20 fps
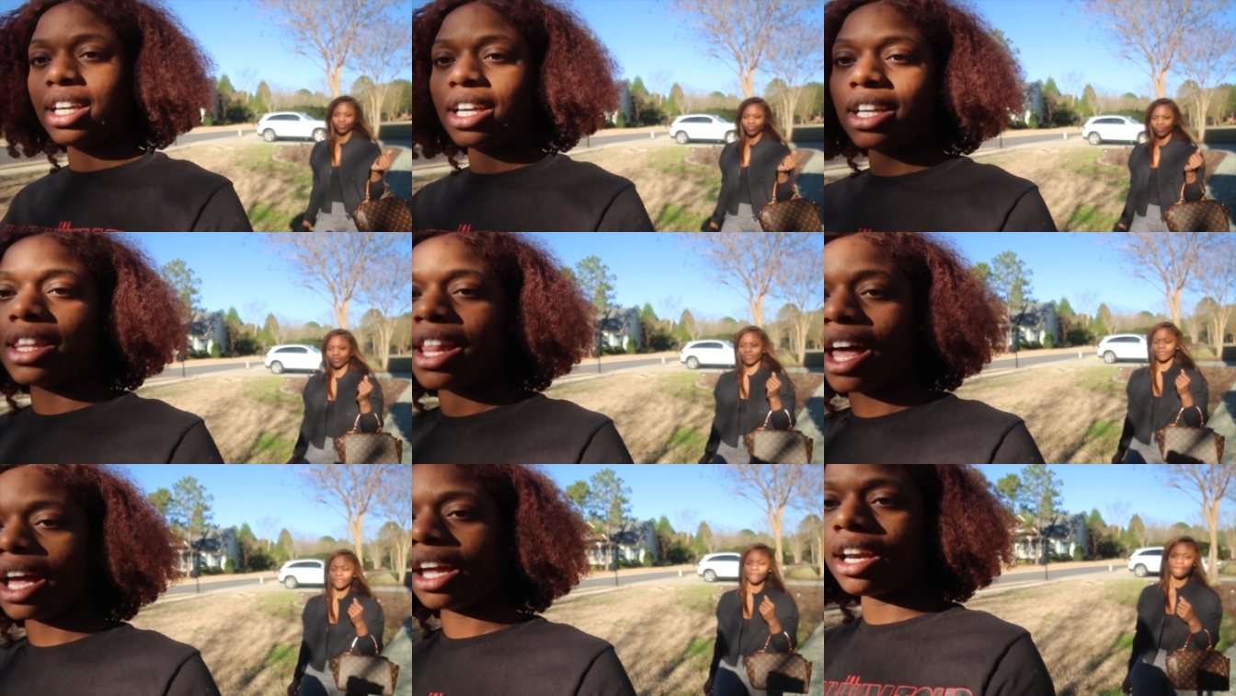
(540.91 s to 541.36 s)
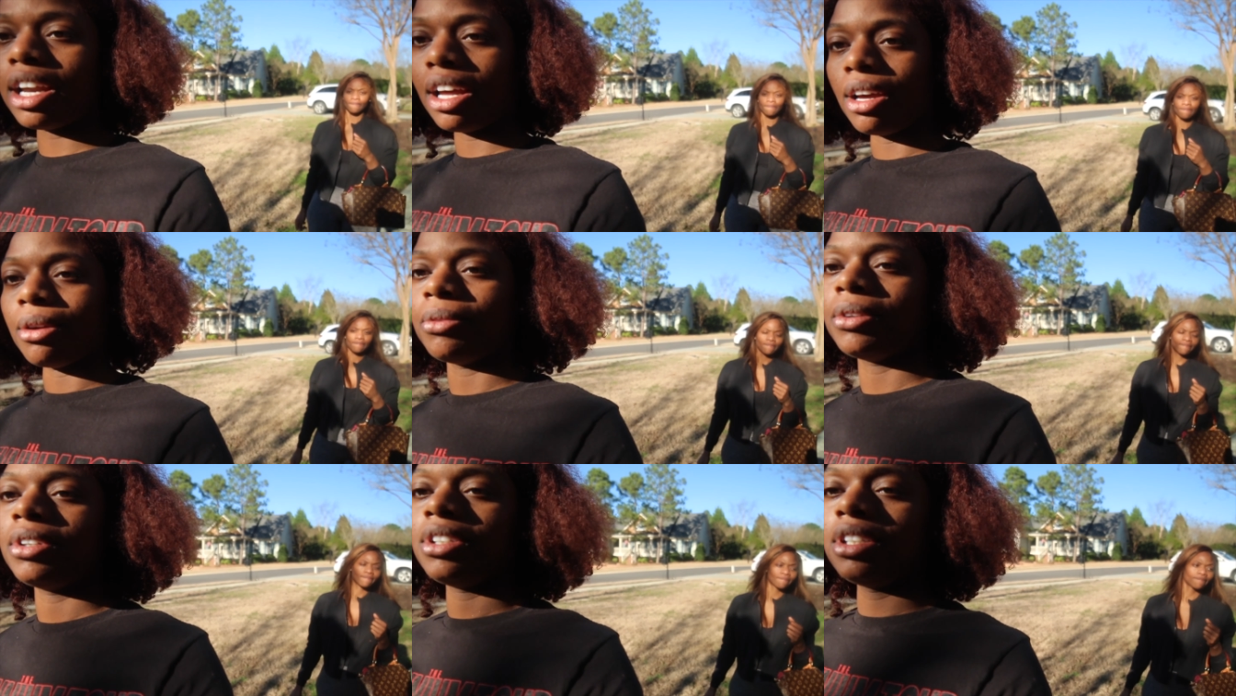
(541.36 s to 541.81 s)
Can't lock it
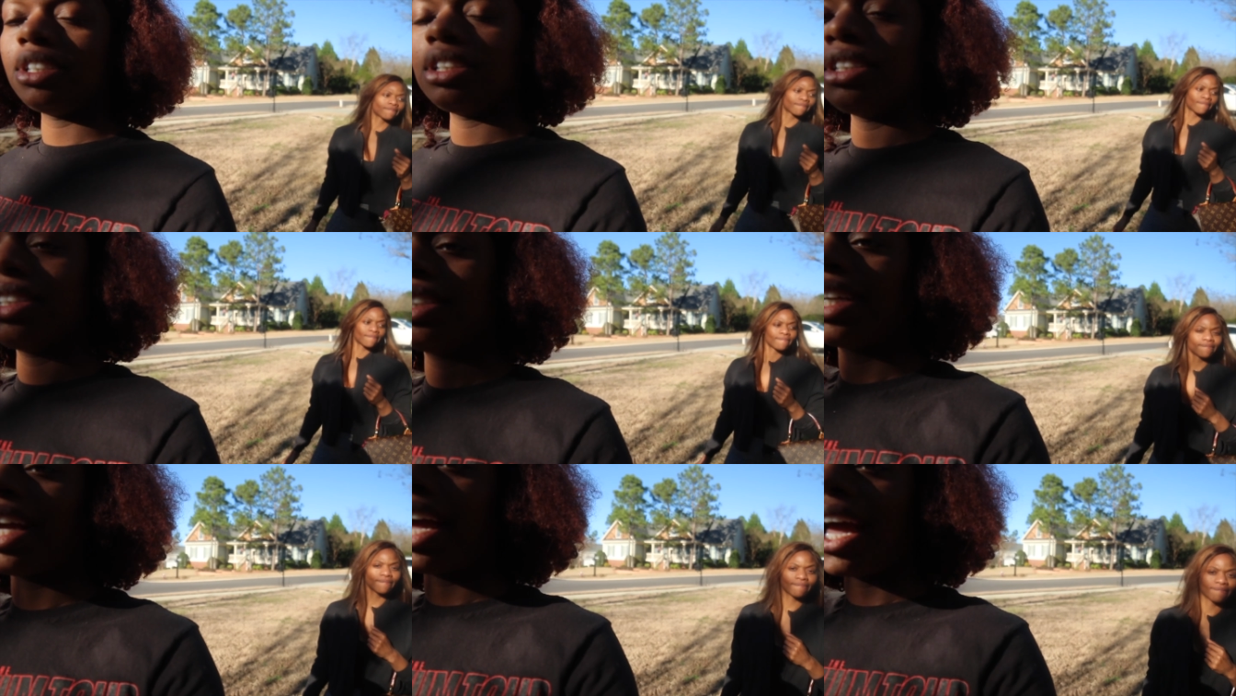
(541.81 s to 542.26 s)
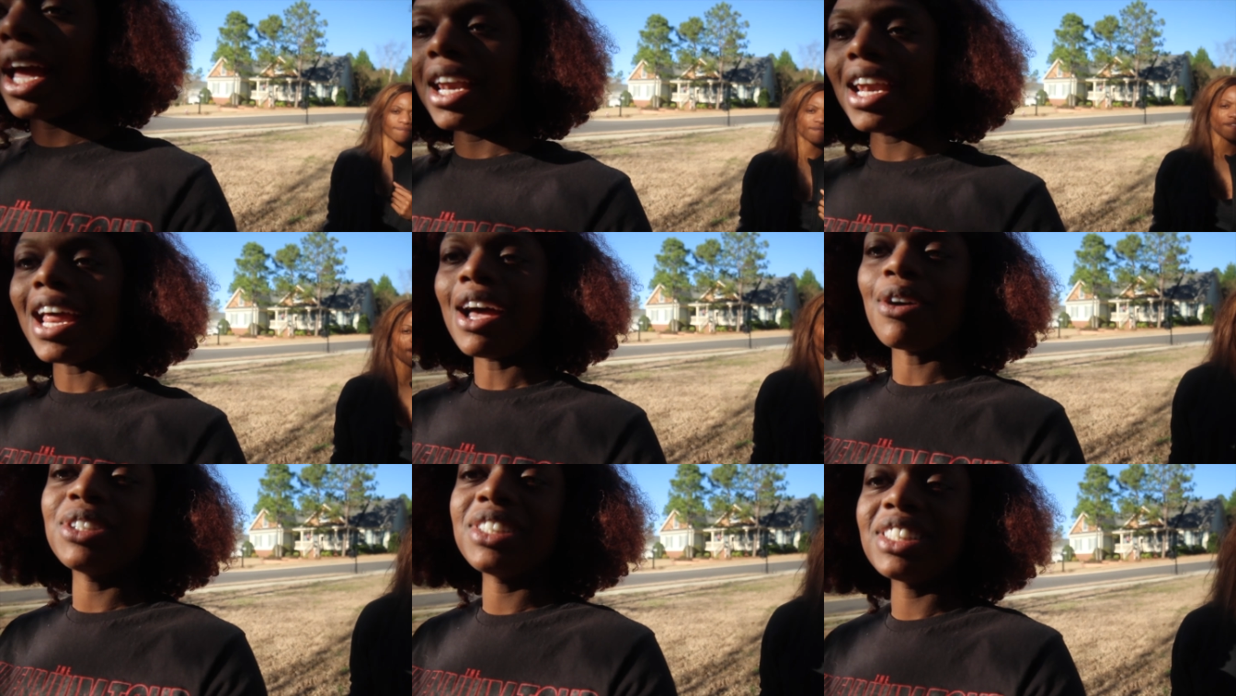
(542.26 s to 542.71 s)
up.
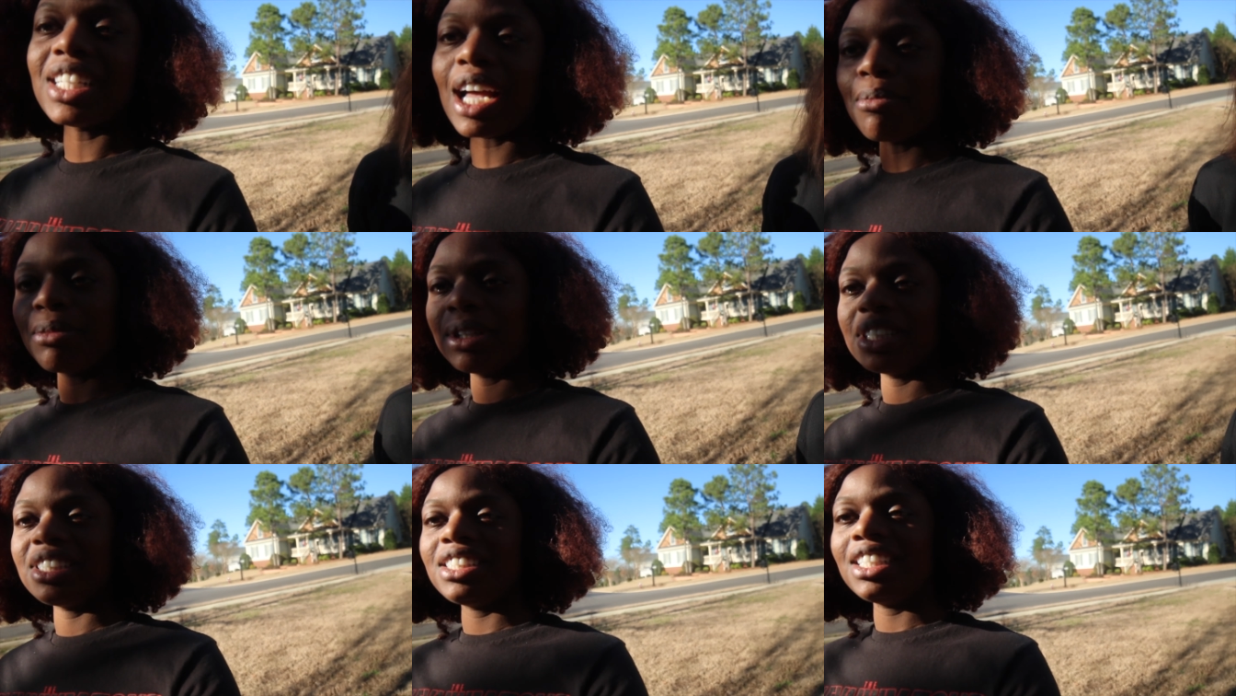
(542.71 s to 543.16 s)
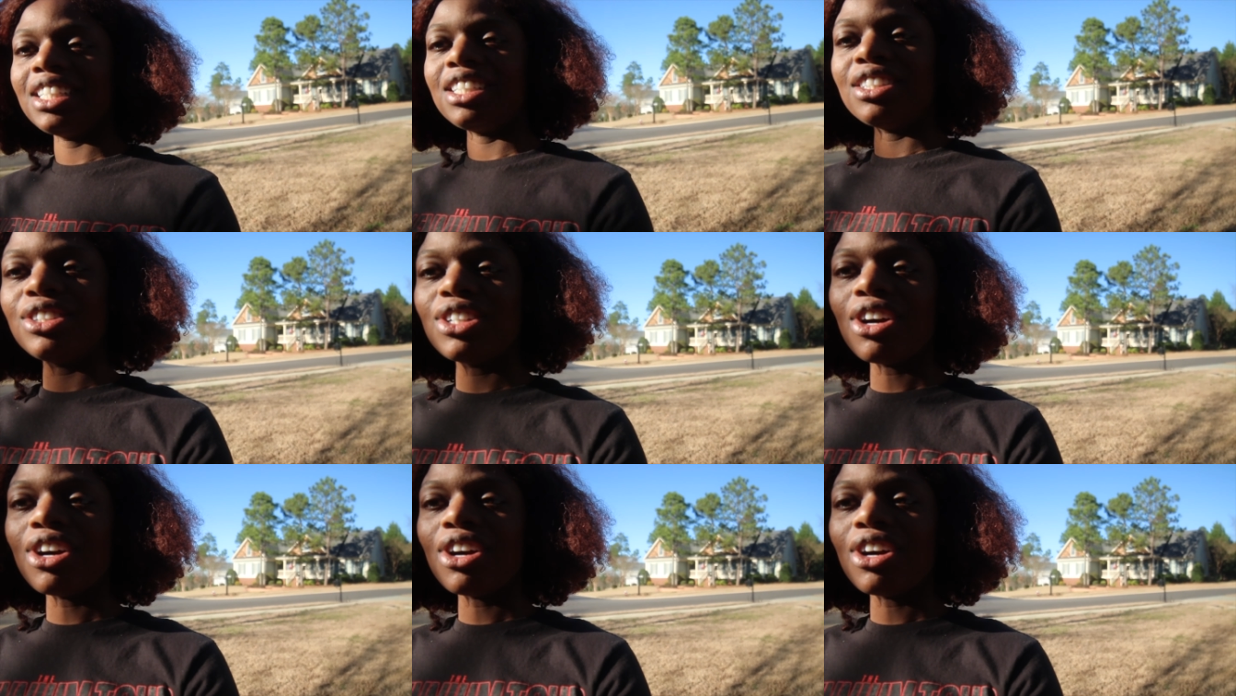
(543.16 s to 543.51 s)
And now it's time to see the